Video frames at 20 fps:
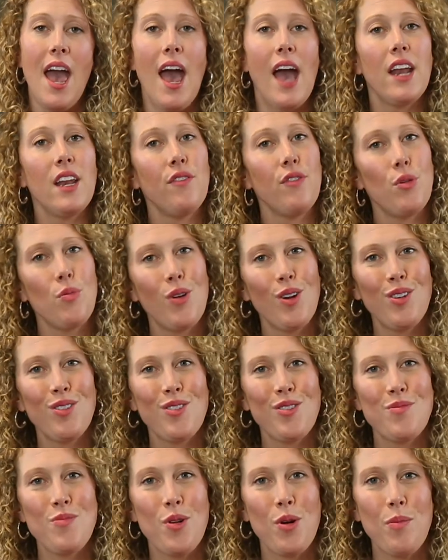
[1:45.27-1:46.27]
And if you want to
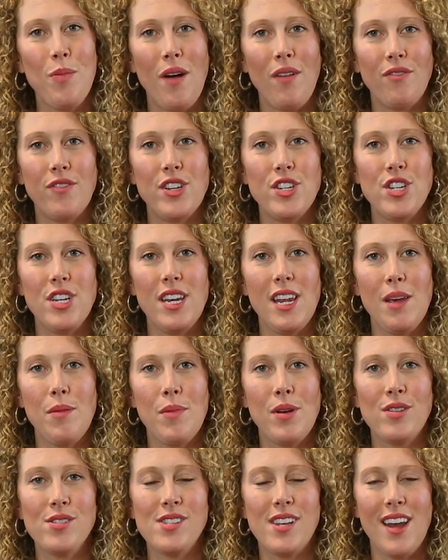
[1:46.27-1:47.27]
learn more about phishing
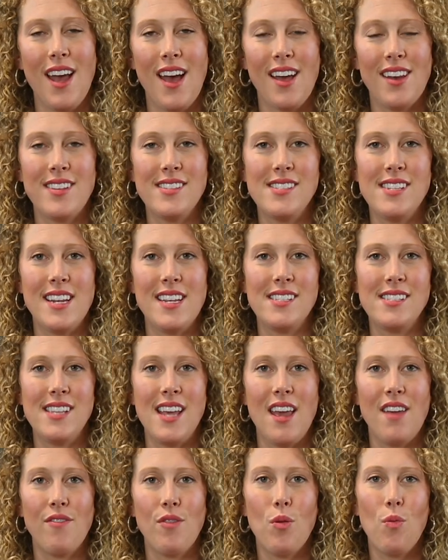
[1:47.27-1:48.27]
emails and how to stay
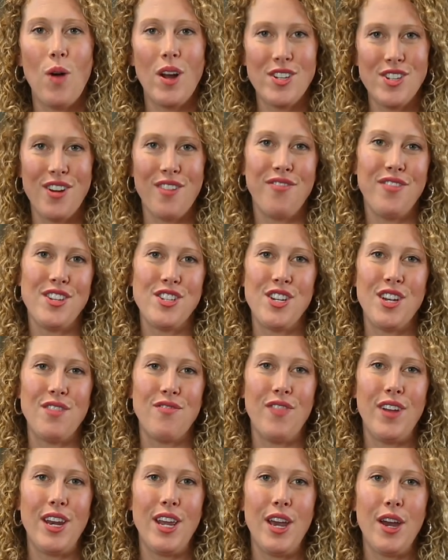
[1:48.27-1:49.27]
safe, watch our
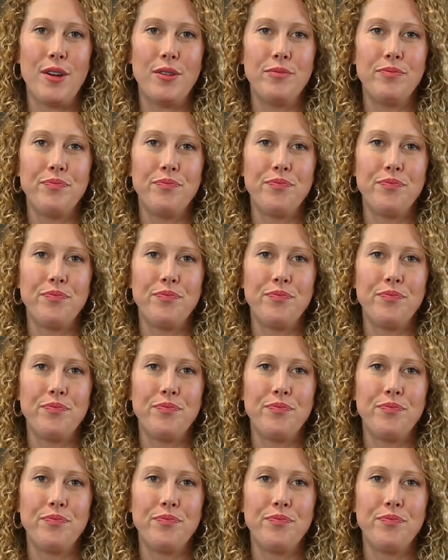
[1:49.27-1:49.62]
phishing video.